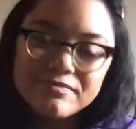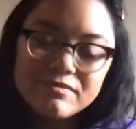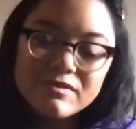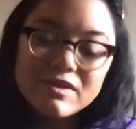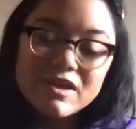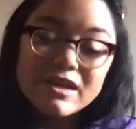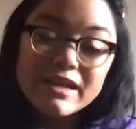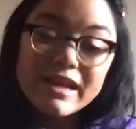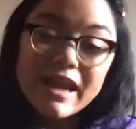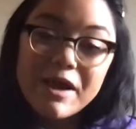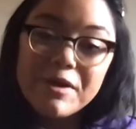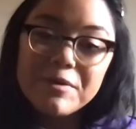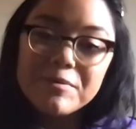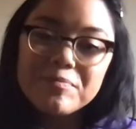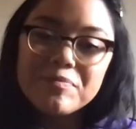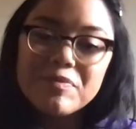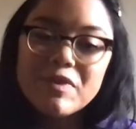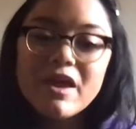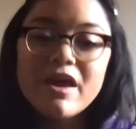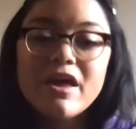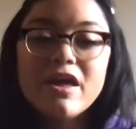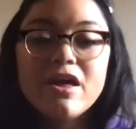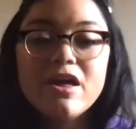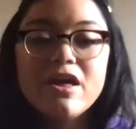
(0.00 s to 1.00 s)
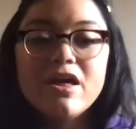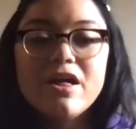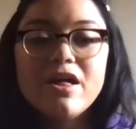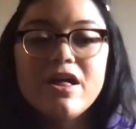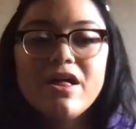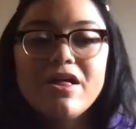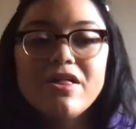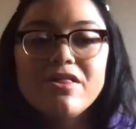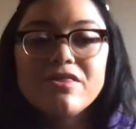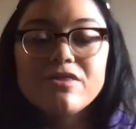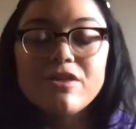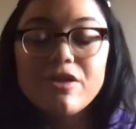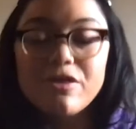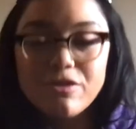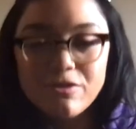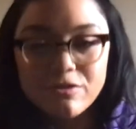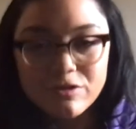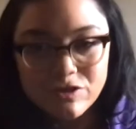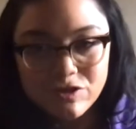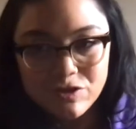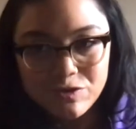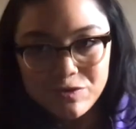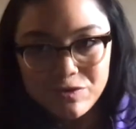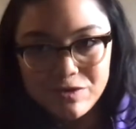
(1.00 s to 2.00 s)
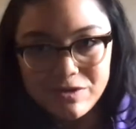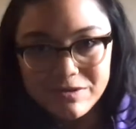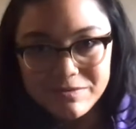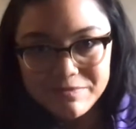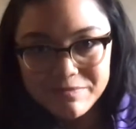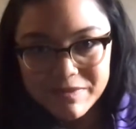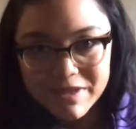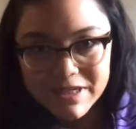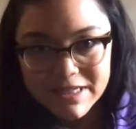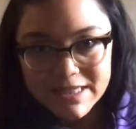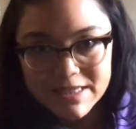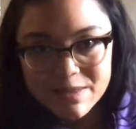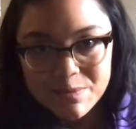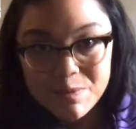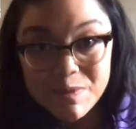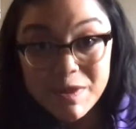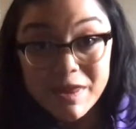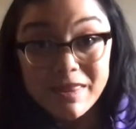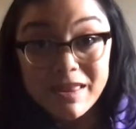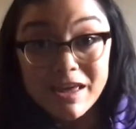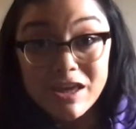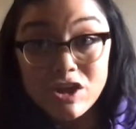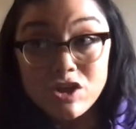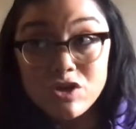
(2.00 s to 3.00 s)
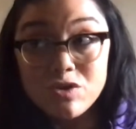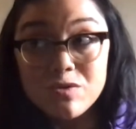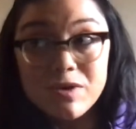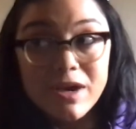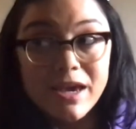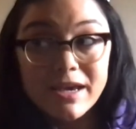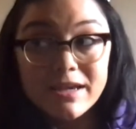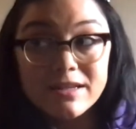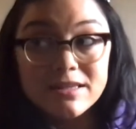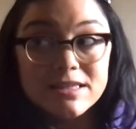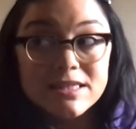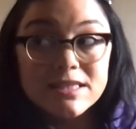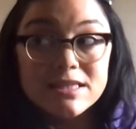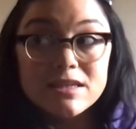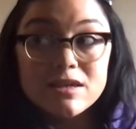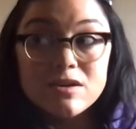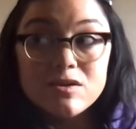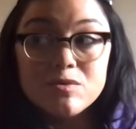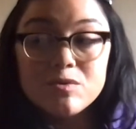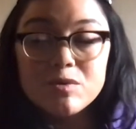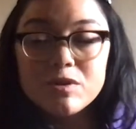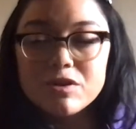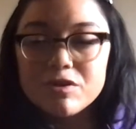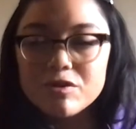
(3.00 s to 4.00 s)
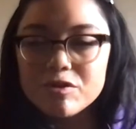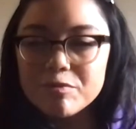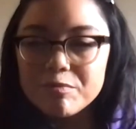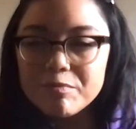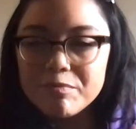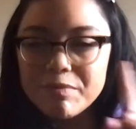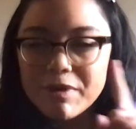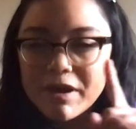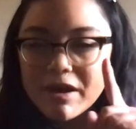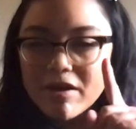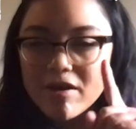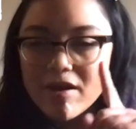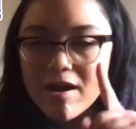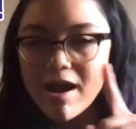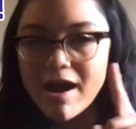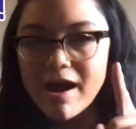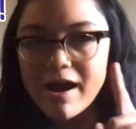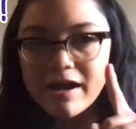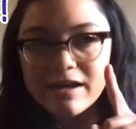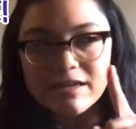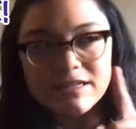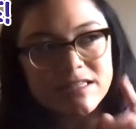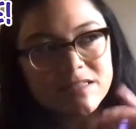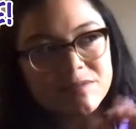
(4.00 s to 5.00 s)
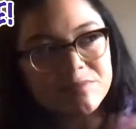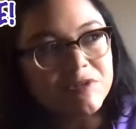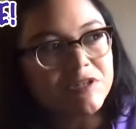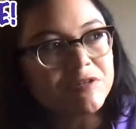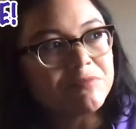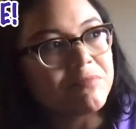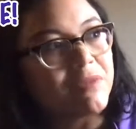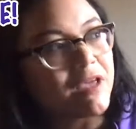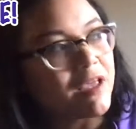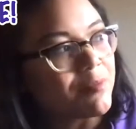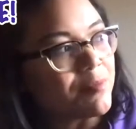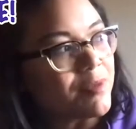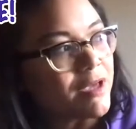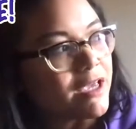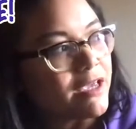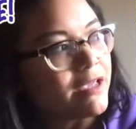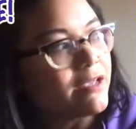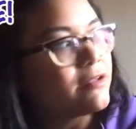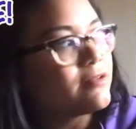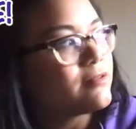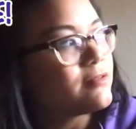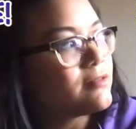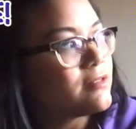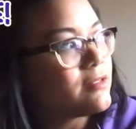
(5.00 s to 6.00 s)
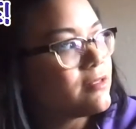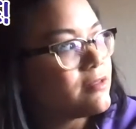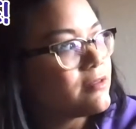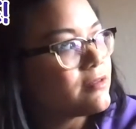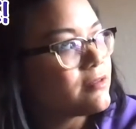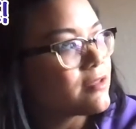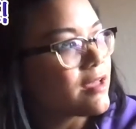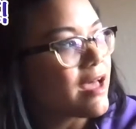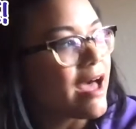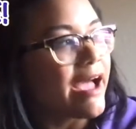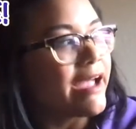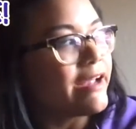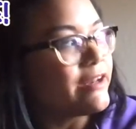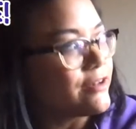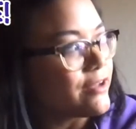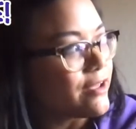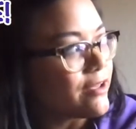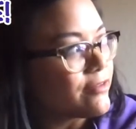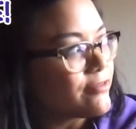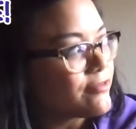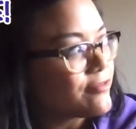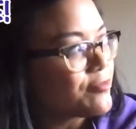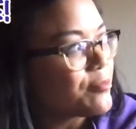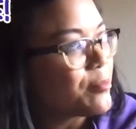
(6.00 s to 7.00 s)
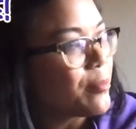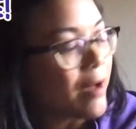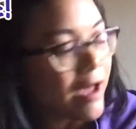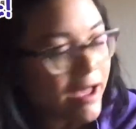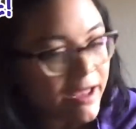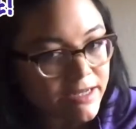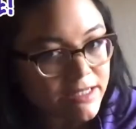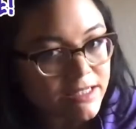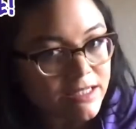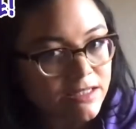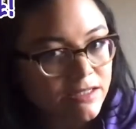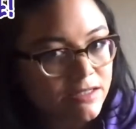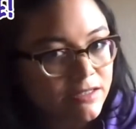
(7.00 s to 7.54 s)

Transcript: Now, the third tool is something that you can't see with your bare eyes. I mean, maybe, kind of, but